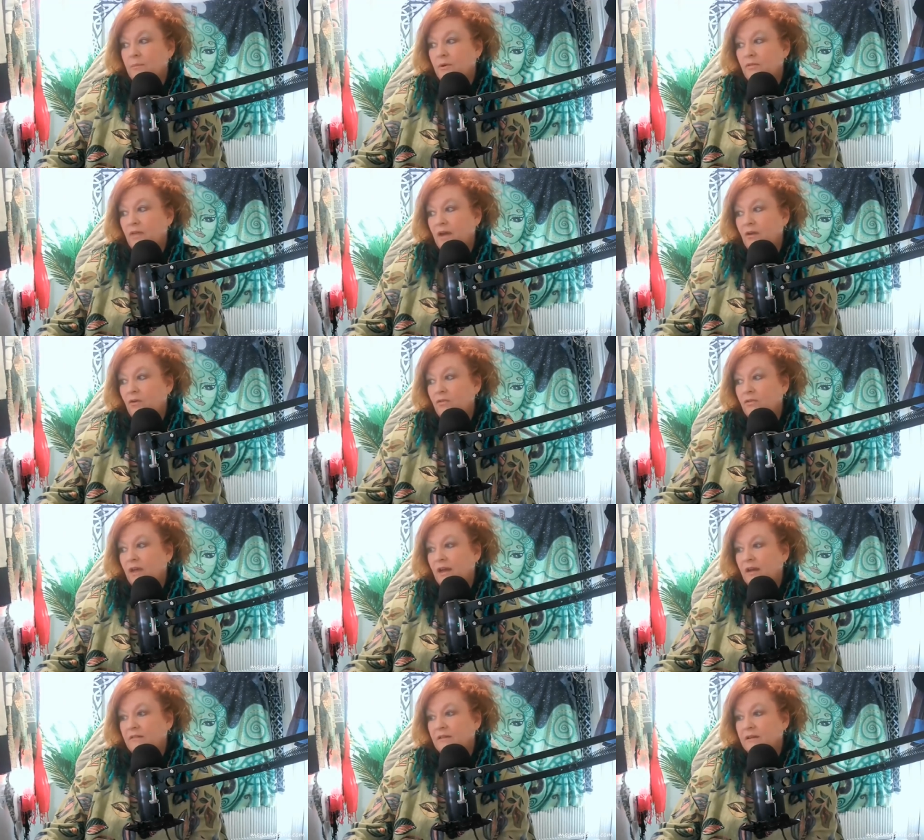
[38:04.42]
put that on
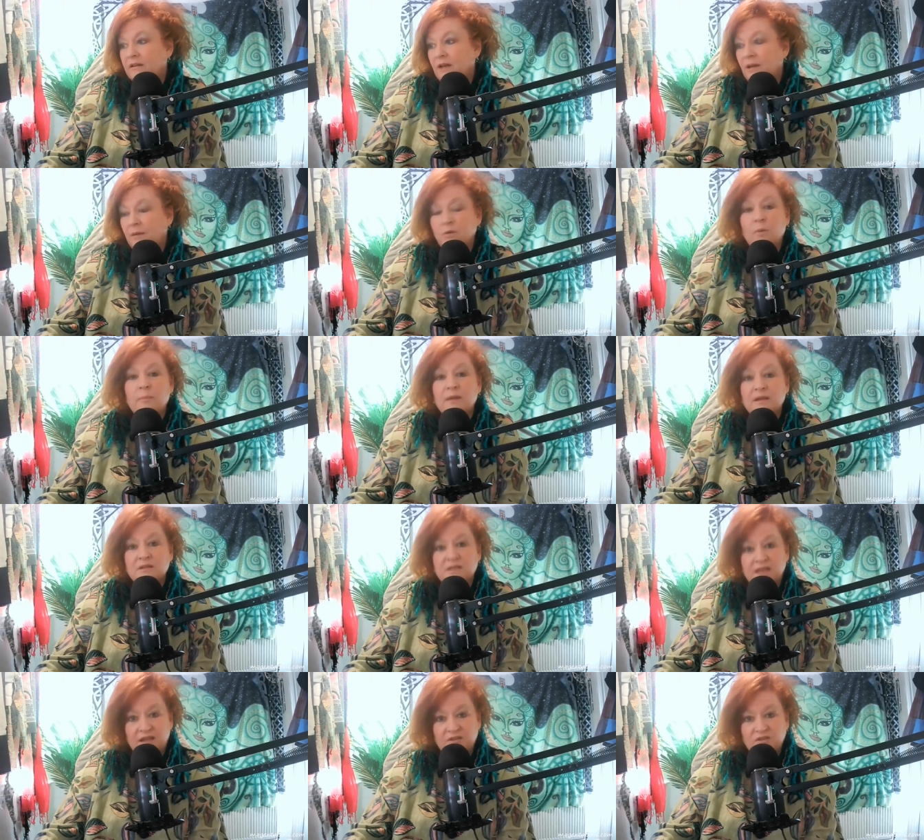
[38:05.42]
there. And I'm not being
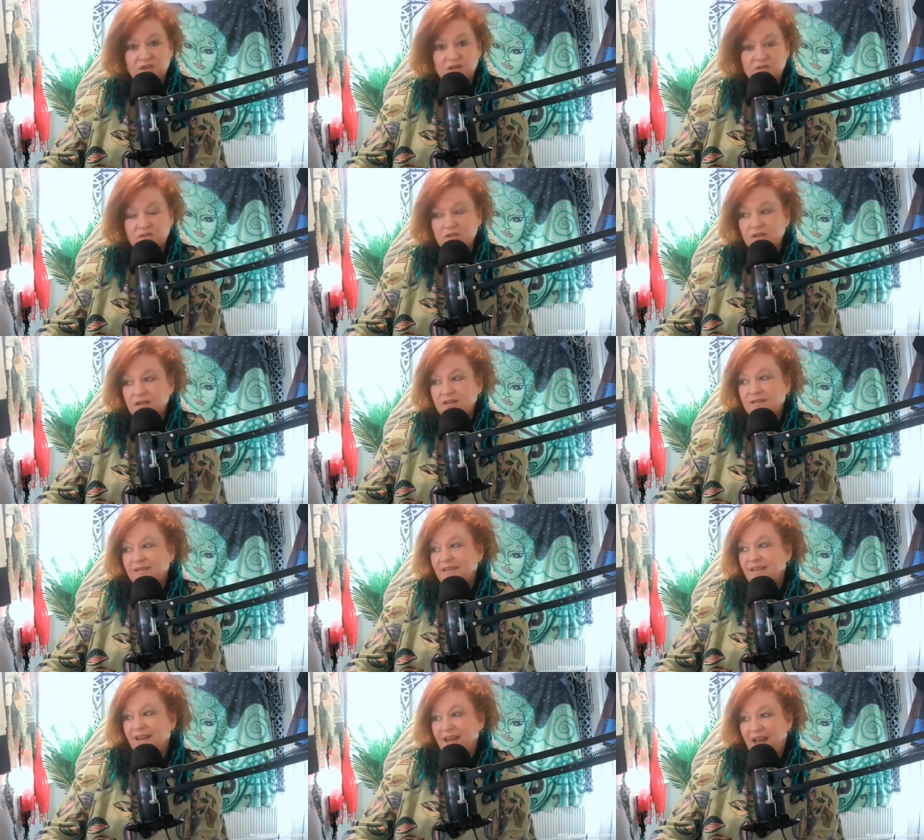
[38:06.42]
sexist.
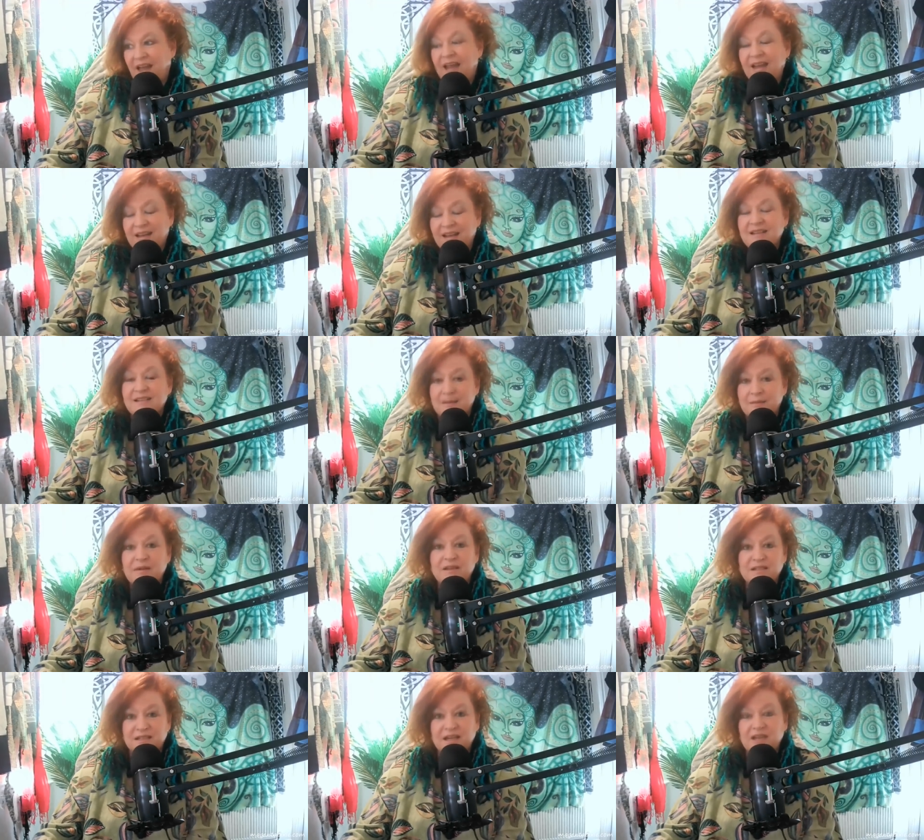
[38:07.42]
It is a
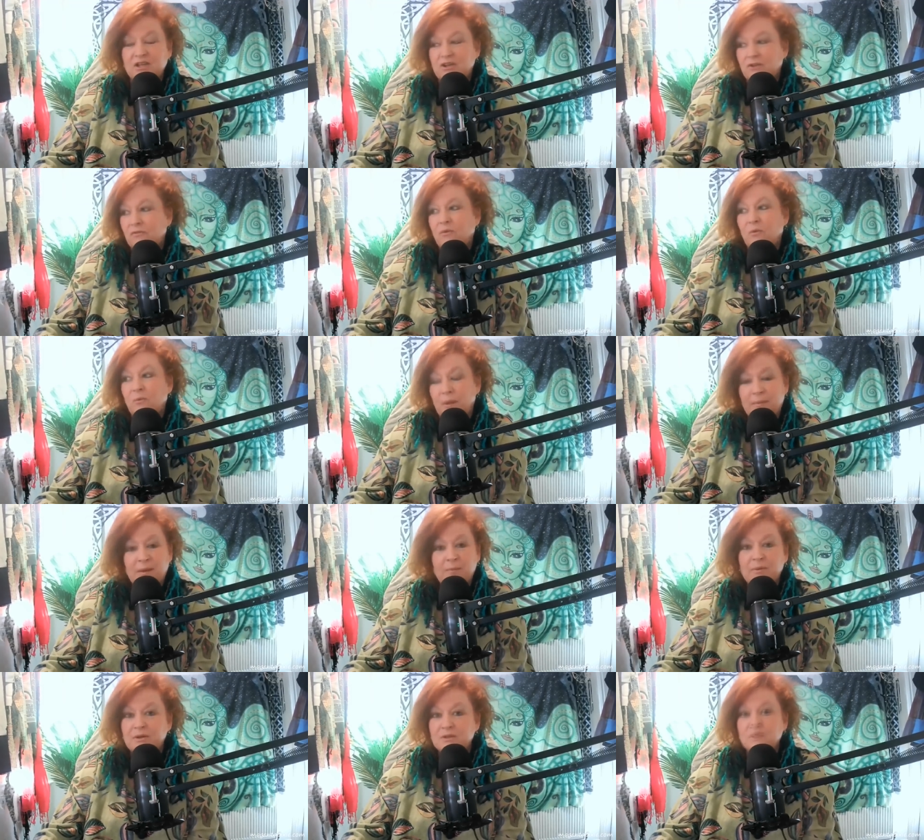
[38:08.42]
meditation for
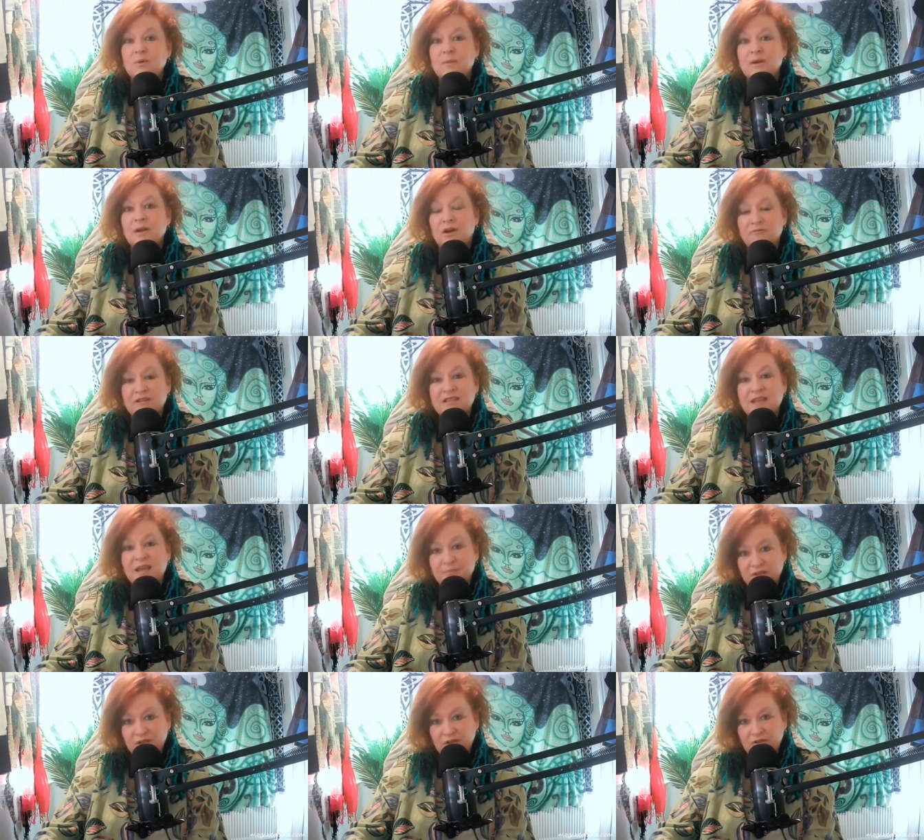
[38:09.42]
women because women are
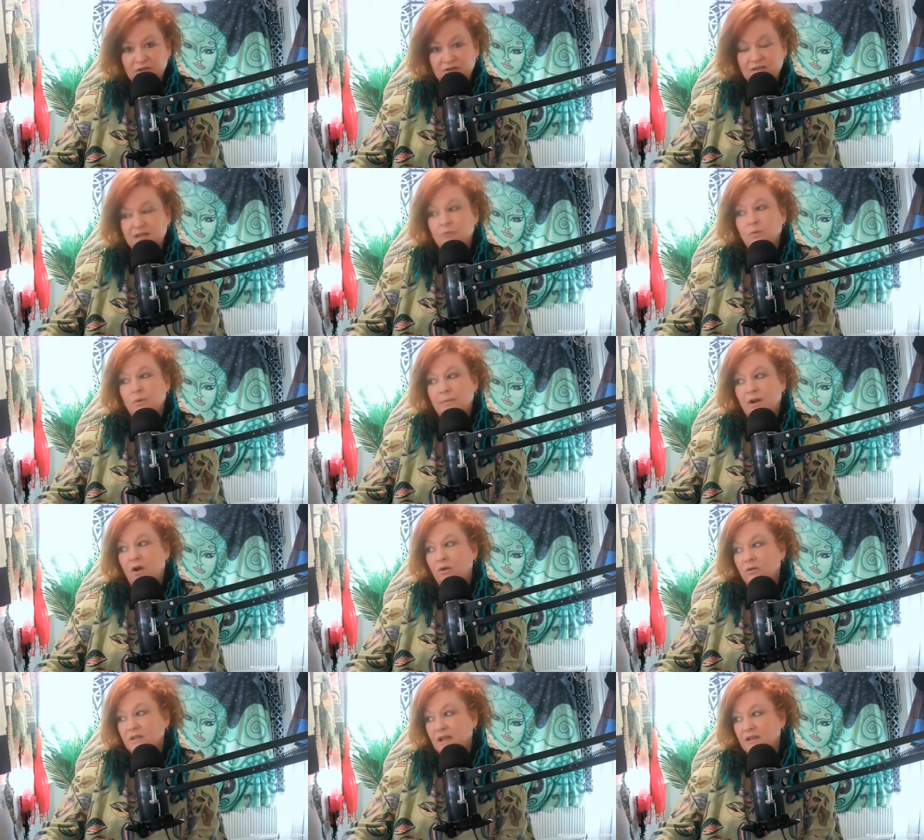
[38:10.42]
receptacles and women
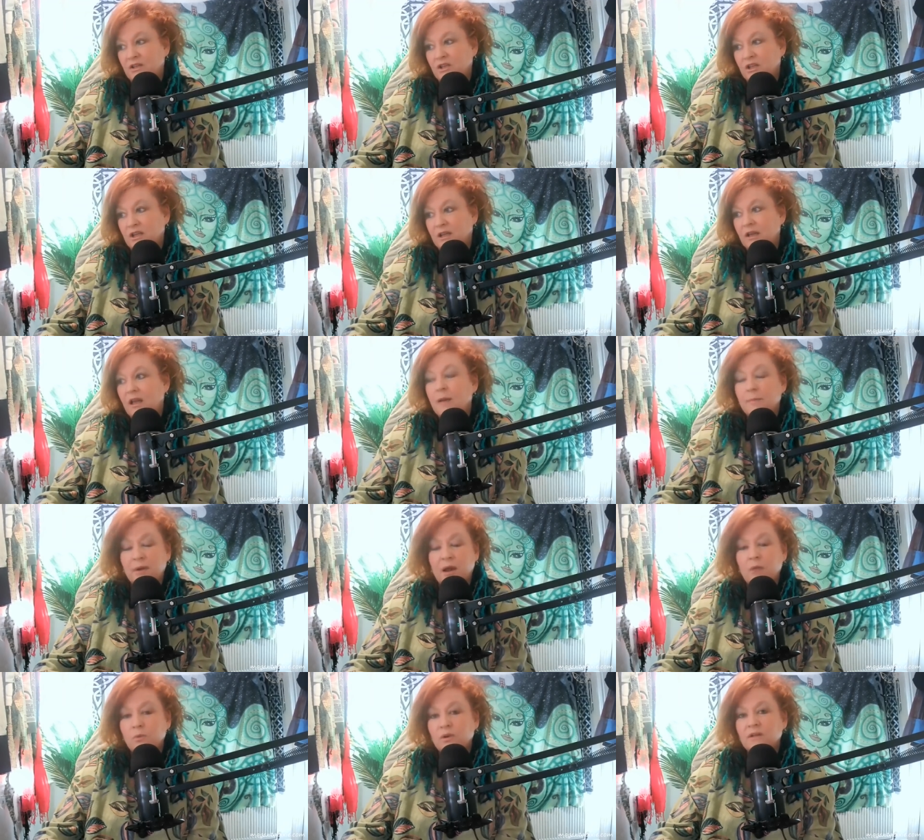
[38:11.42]
hold energy.
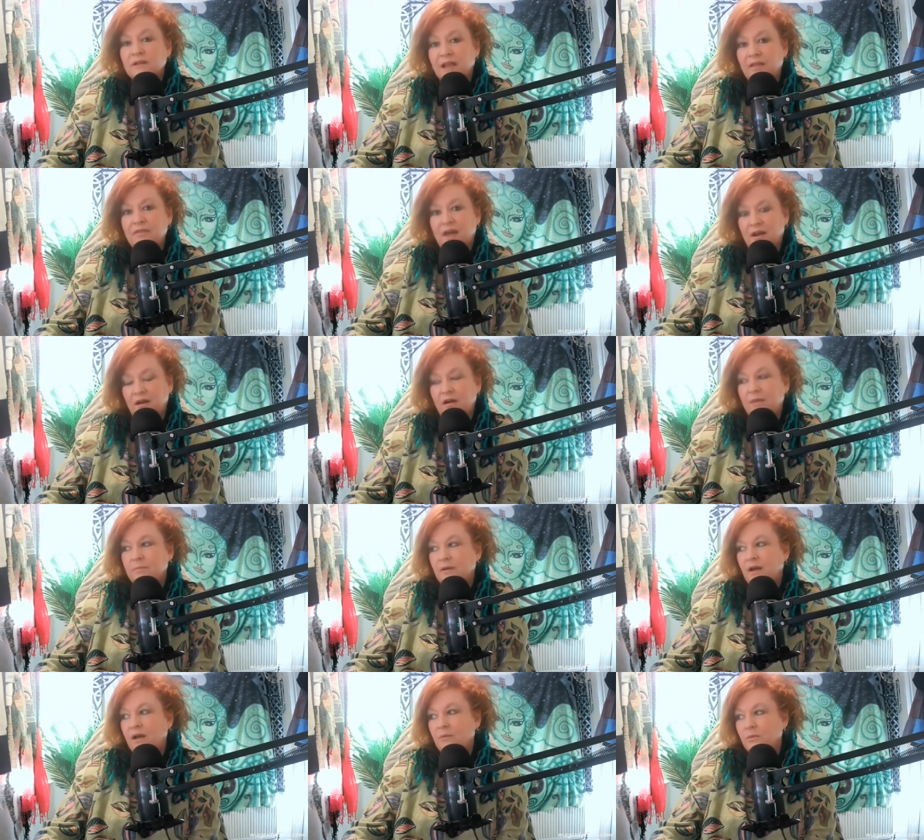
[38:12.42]
But I will get that
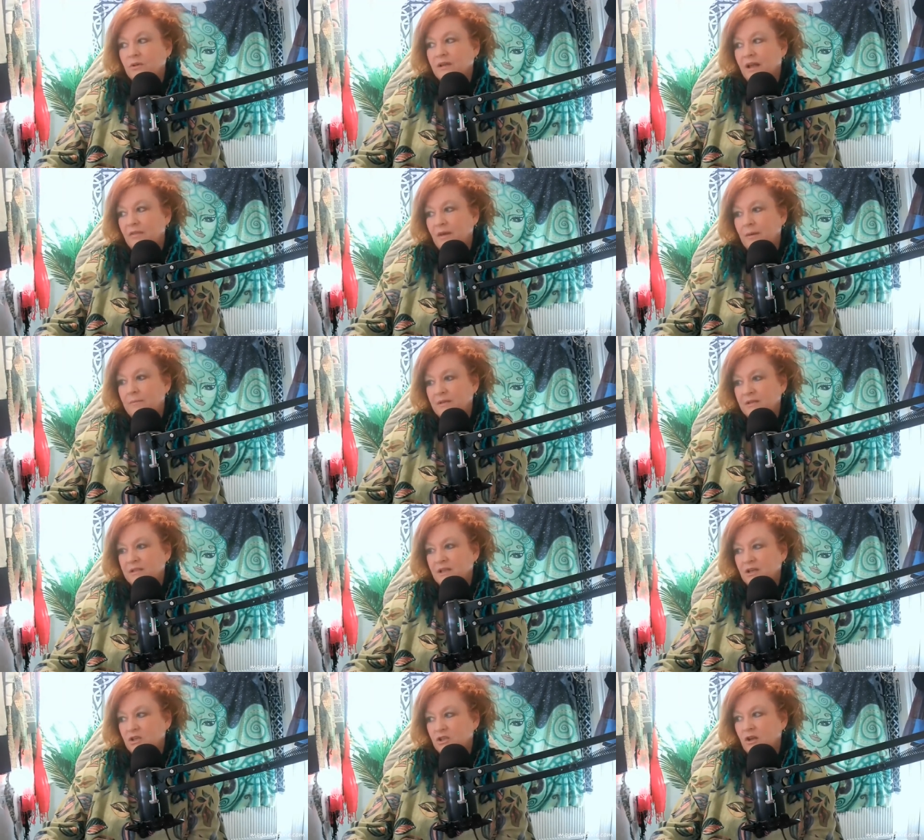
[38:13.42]
up. I will get that
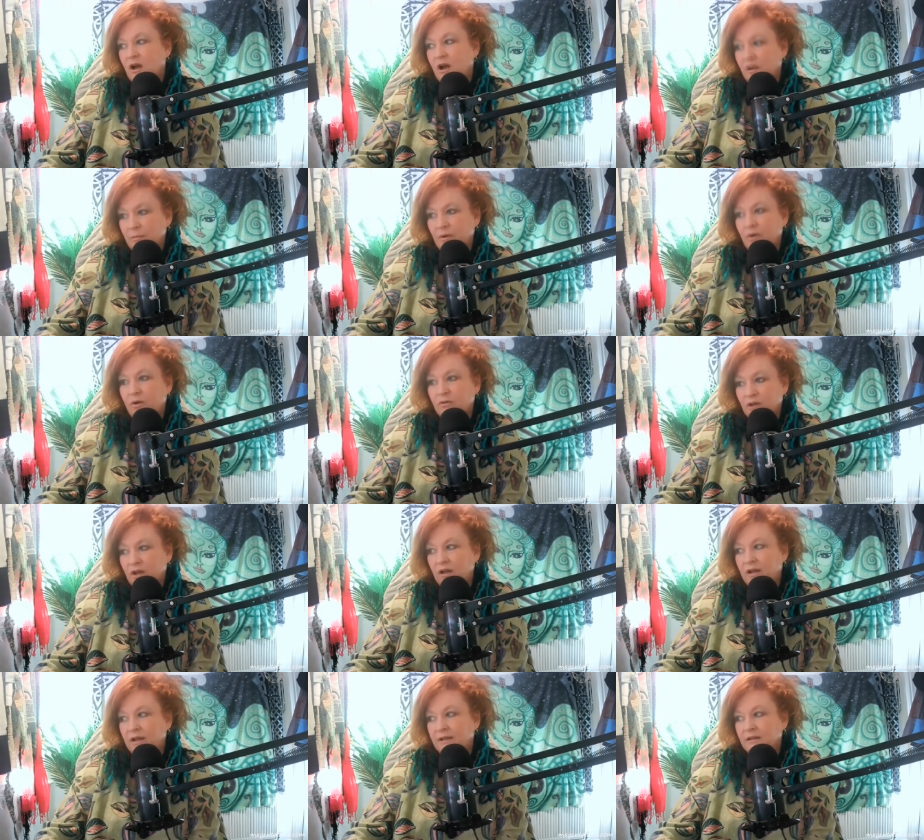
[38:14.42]
meditation up
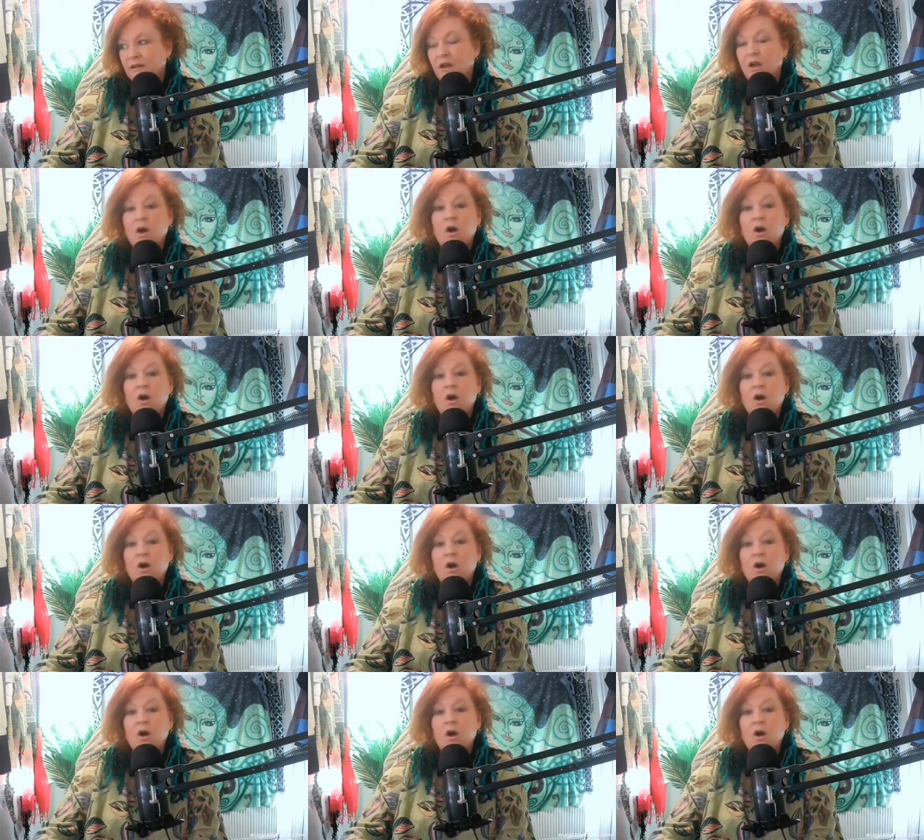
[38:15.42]
online.